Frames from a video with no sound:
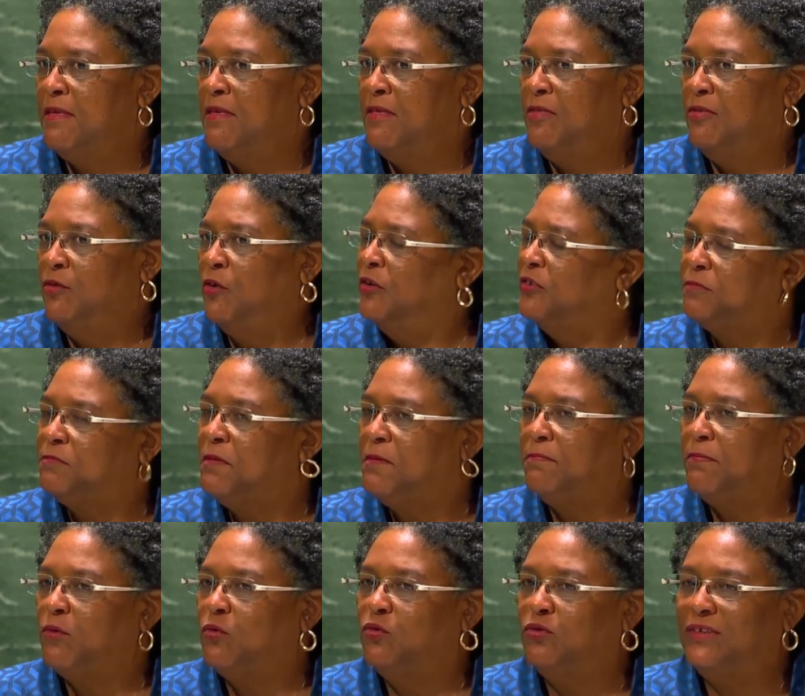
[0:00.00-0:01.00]
Those
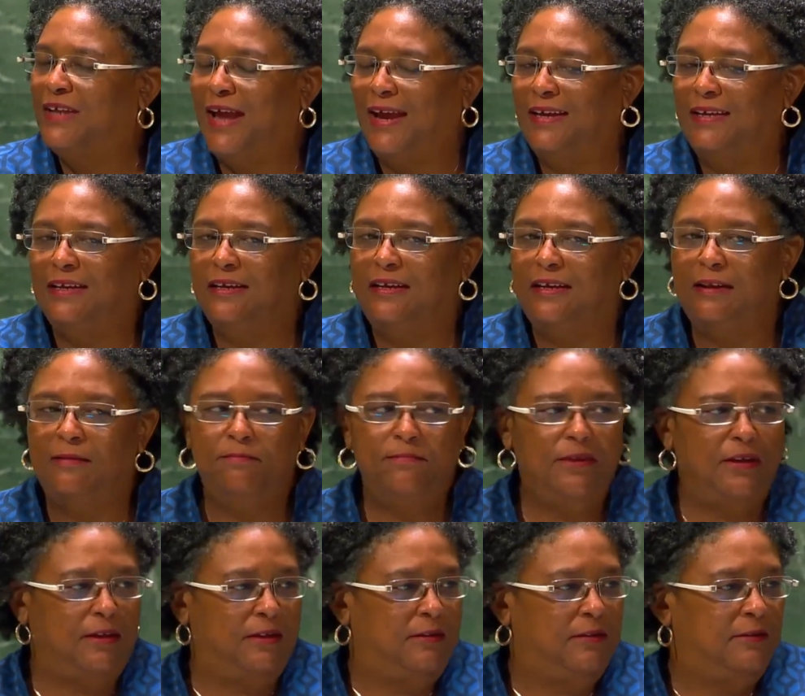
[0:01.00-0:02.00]
people who died in
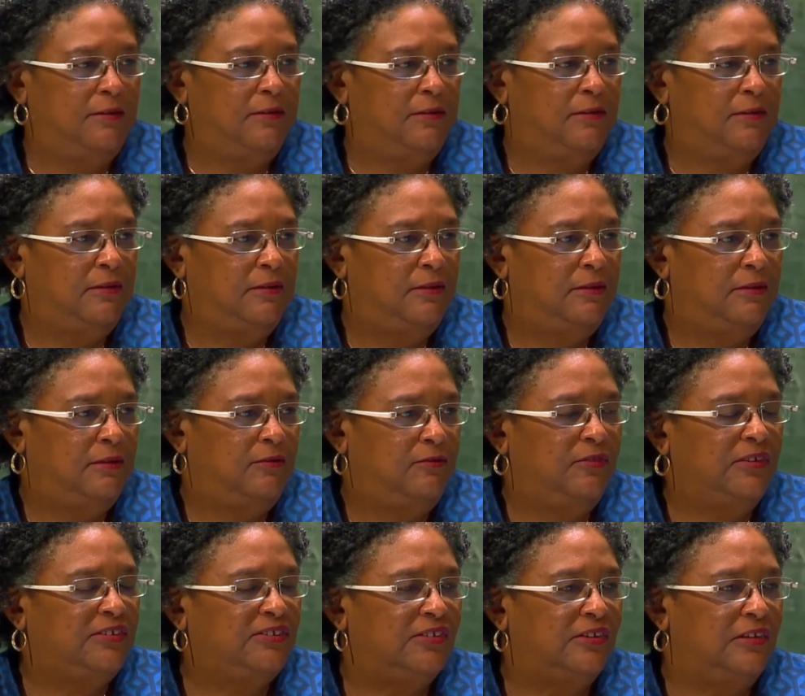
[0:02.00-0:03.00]
Libya
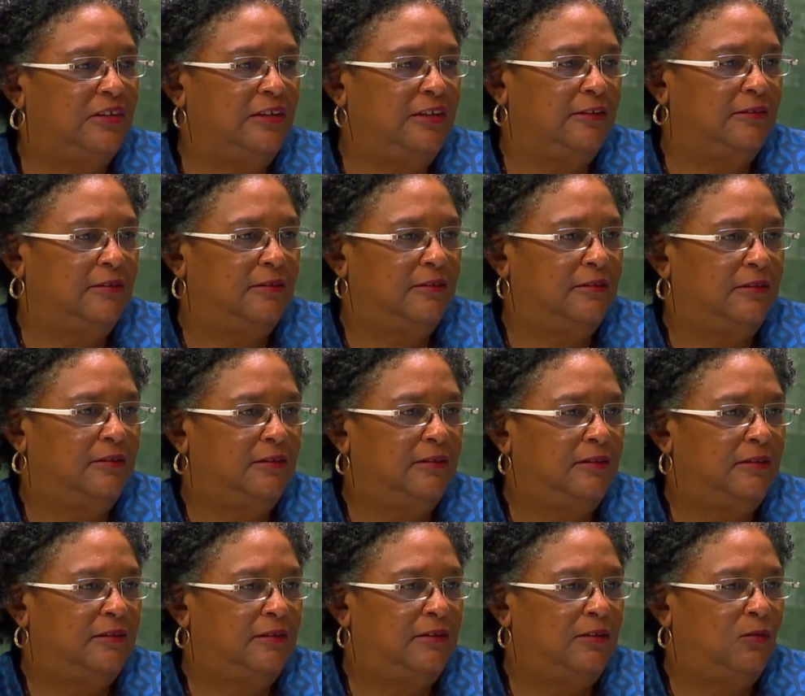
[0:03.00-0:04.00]
recently
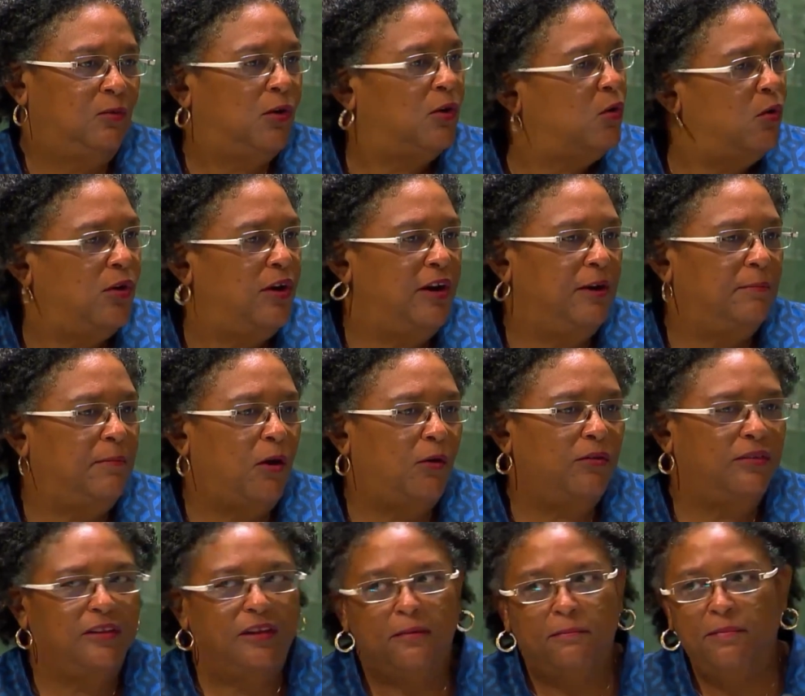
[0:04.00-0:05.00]
were going
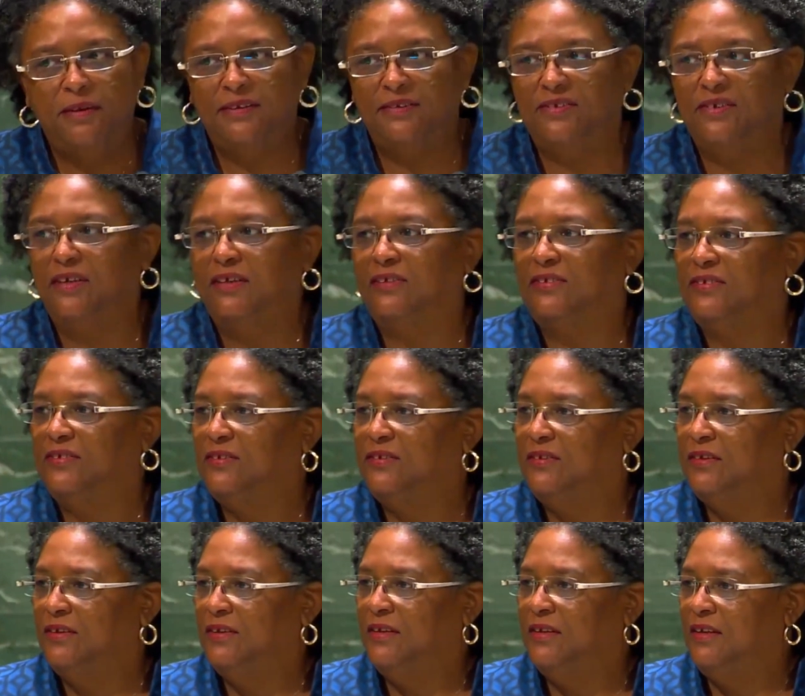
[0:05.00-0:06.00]
about their business.
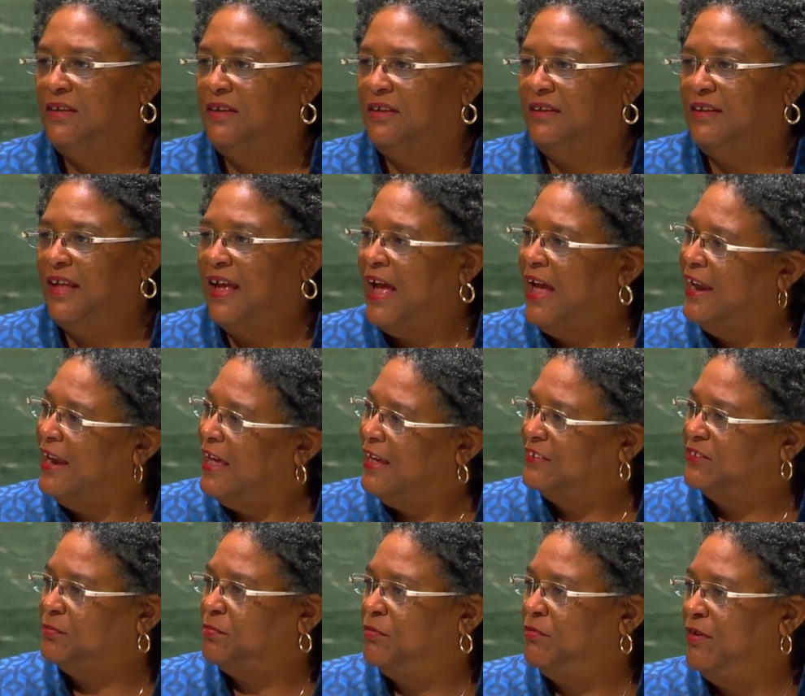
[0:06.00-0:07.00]
They had
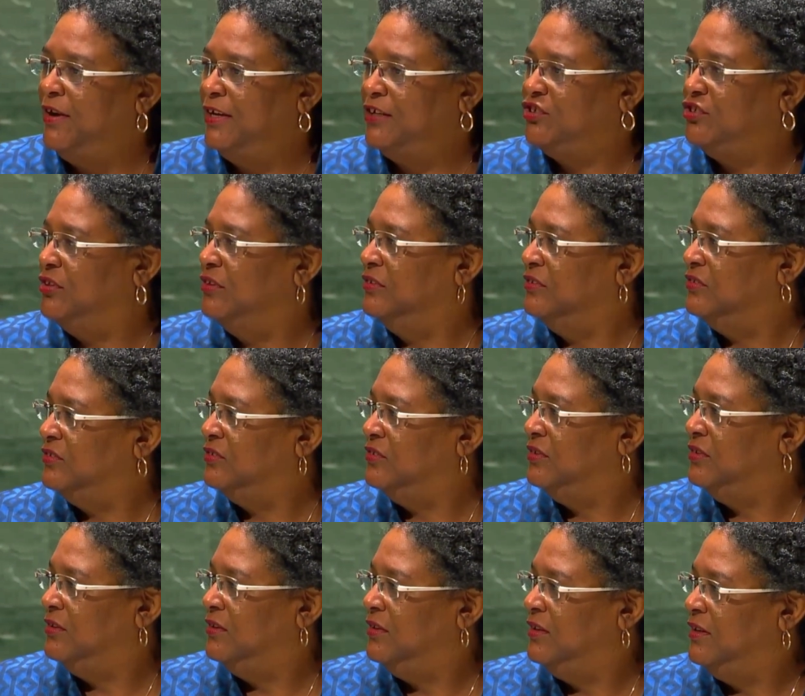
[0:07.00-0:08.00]
aspirations.
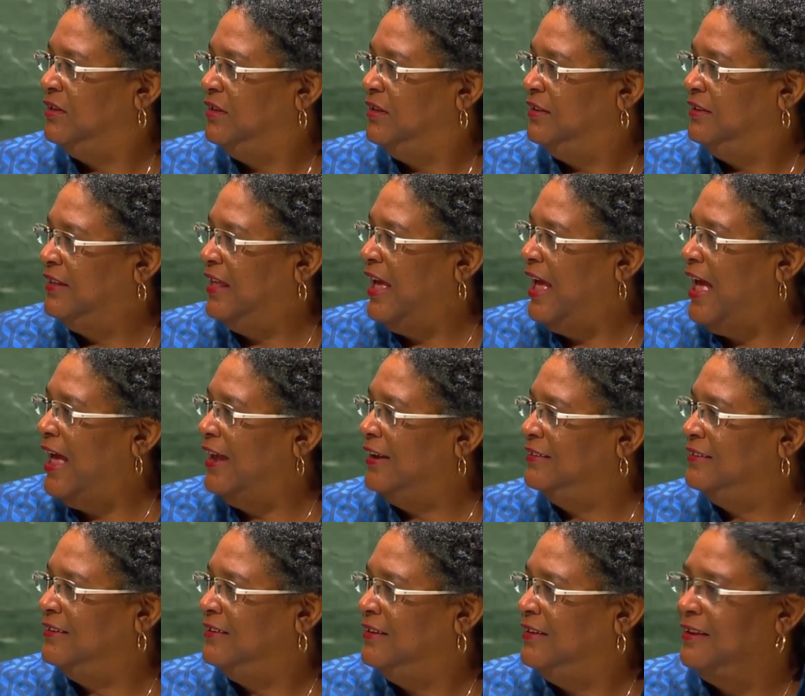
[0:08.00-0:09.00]
They
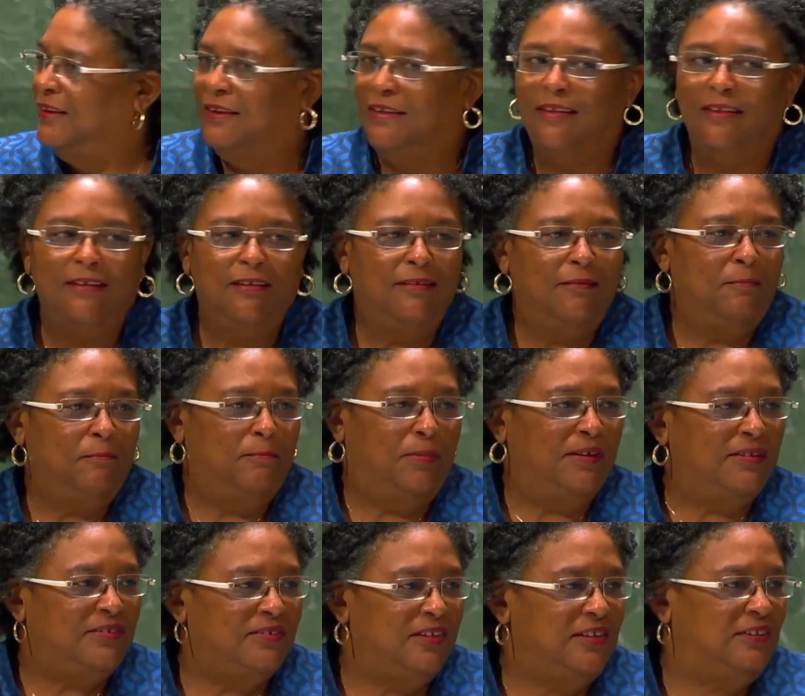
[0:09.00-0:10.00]
had
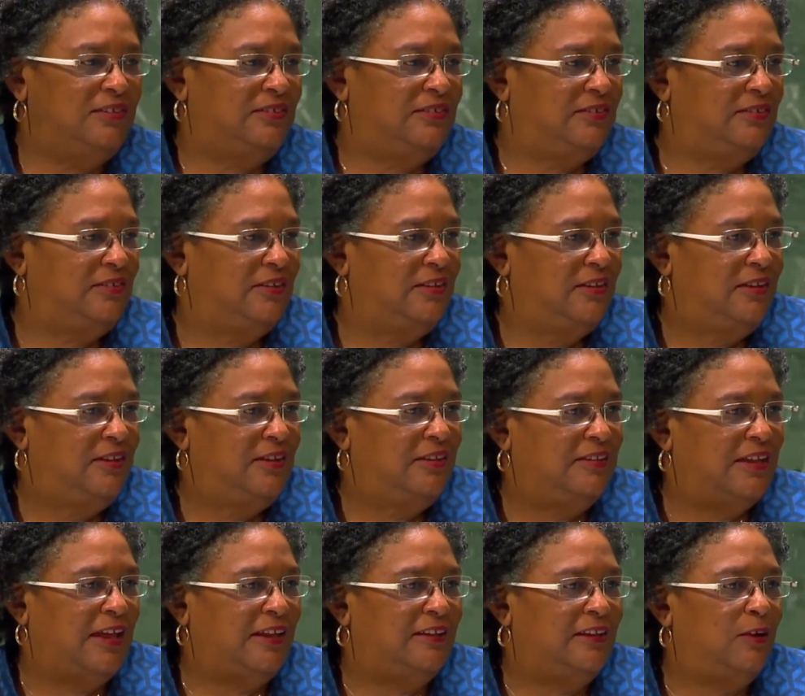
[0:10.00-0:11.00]
business
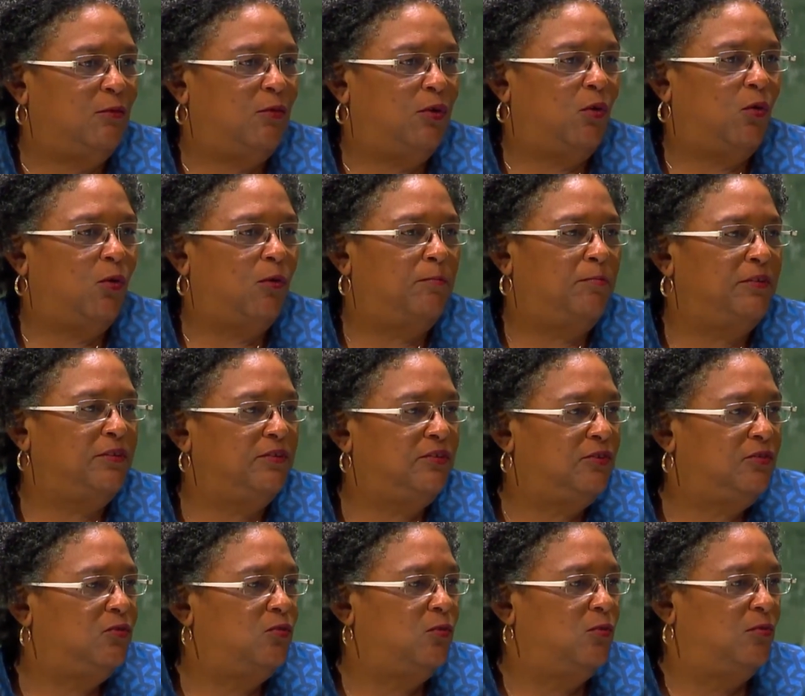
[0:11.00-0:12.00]
that they were hoping to
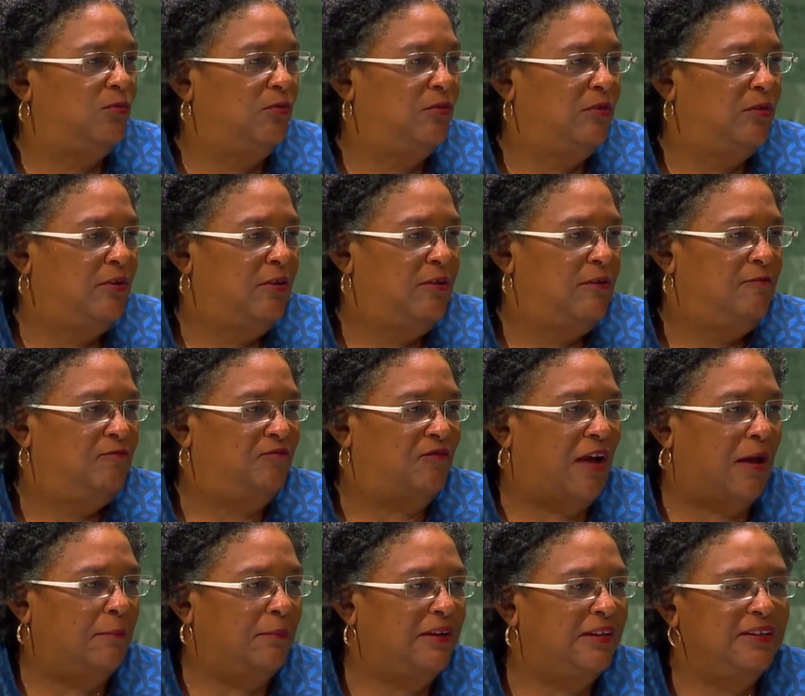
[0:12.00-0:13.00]
do,
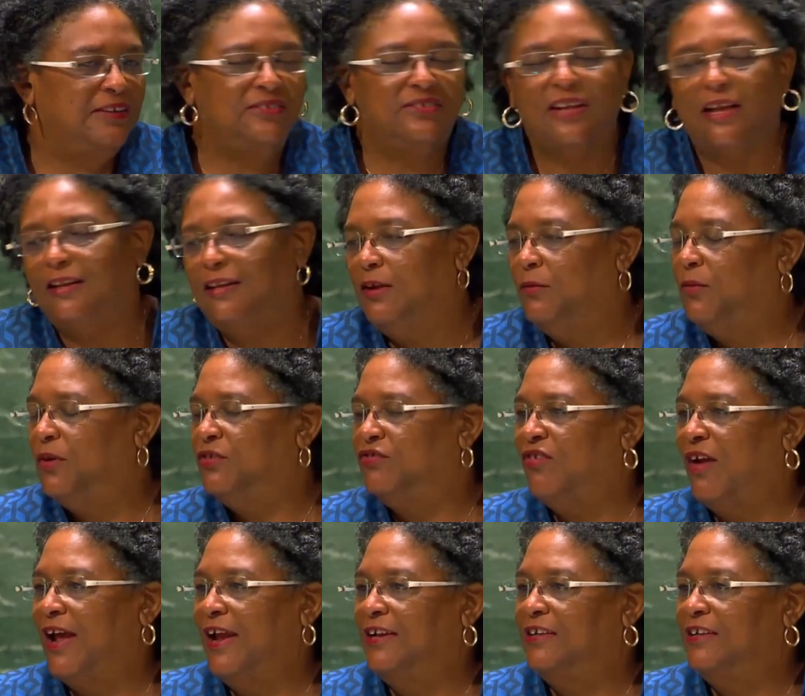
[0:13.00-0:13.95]
families that they were trying to